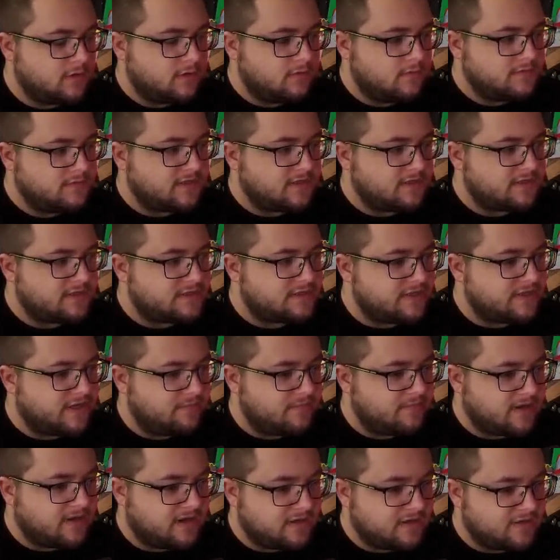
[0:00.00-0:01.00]
that the same
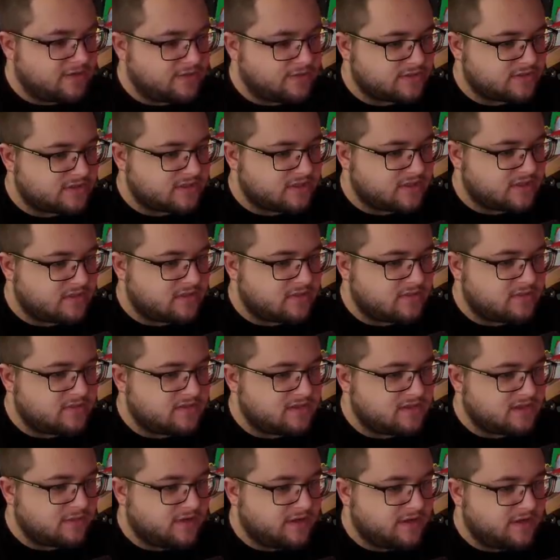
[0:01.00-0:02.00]
guy I just killed? Is
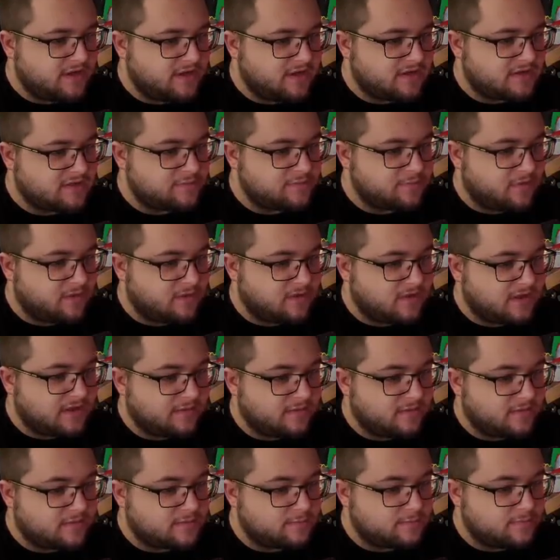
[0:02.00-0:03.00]
that why he had spot, like,
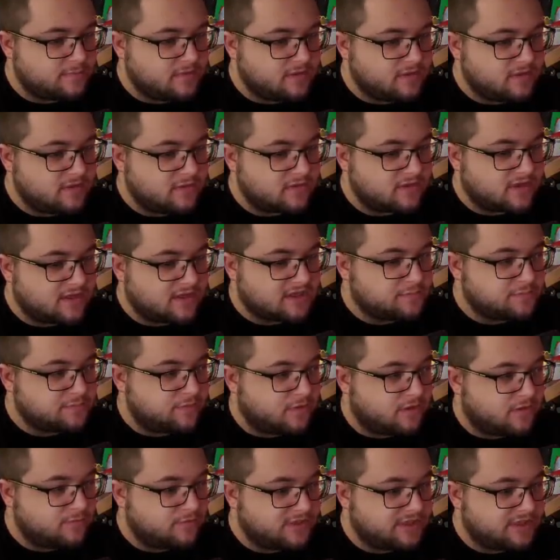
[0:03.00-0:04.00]
it looked like
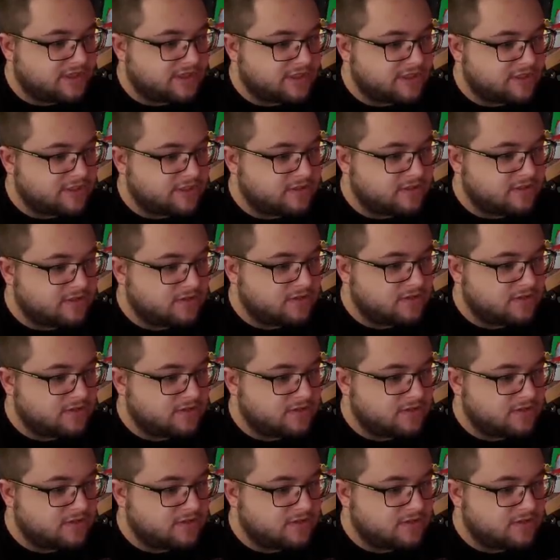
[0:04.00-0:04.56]
spawn protection?